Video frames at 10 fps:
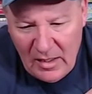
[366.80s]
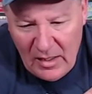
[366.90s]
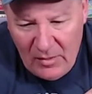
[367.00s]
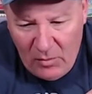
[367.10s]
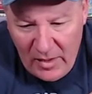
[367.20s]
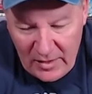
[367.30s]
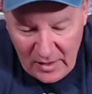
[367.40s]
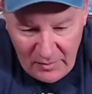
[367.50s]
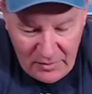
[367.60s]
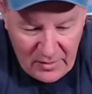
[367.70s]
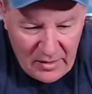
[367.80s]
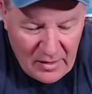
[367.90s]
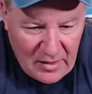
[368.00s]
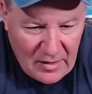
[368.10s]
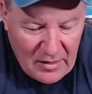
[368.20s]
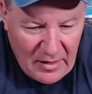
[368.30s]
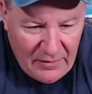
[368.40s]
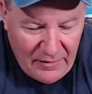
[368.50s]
I wake up uh, at